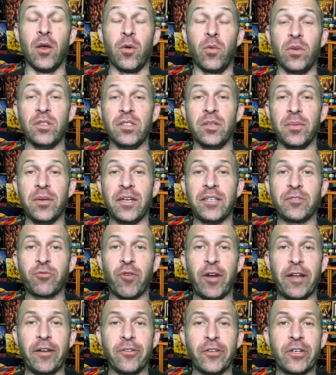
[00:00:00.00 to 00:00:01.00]
What's up guys,
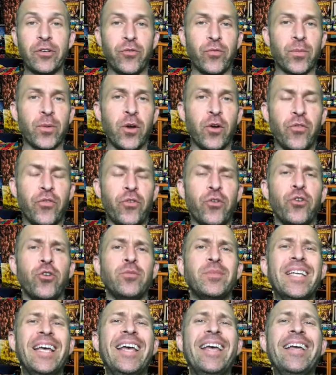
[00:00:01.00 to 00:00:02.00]
Randall here from Go for
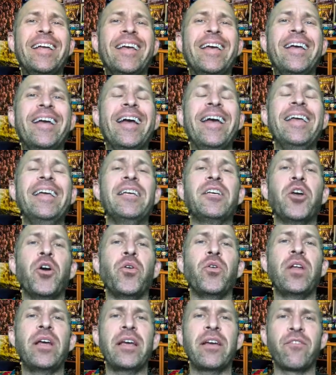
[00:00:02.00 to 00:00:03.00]
Noobs, aka
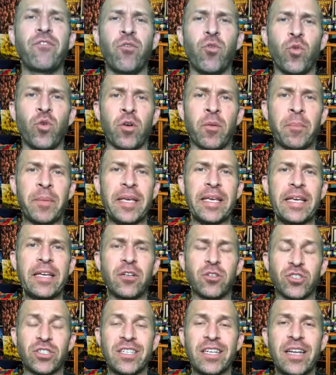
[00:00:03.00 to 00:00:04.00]
GOLANG for
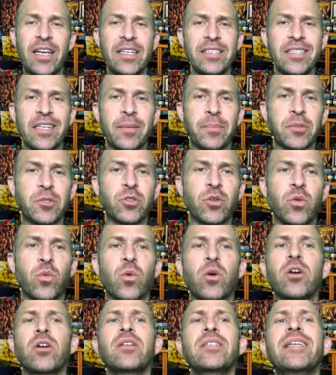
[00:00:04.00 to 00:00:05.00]
Beginners. Today's episode, we're
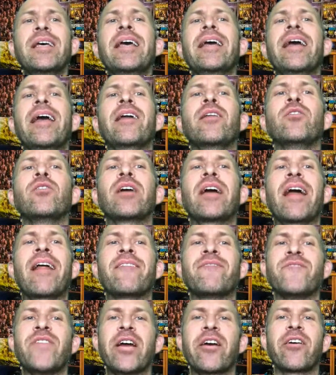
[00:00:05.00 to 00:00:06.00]
going to take a look
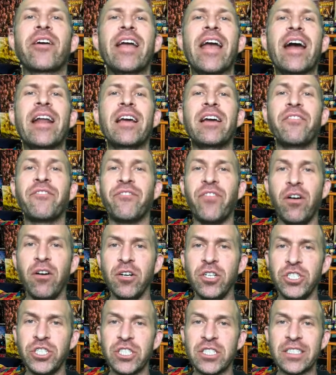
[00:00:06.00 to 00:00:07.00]
at variadic
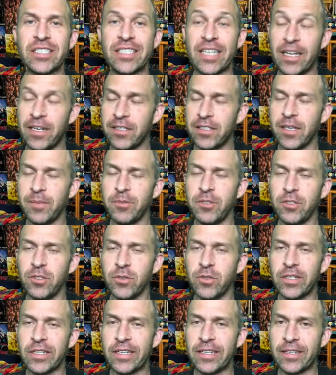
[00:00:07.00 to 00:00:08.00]
functions and attempt to do
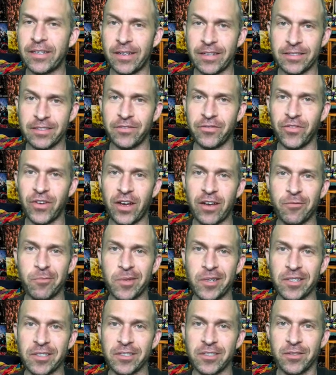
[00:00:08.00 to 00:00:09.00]
it in less than 5
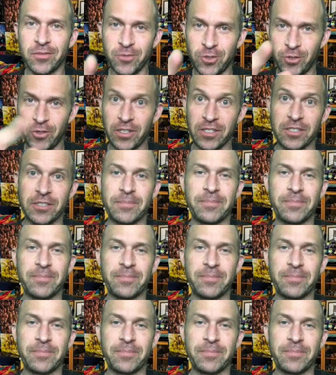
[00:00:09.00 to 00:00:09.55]
minutes. Join us.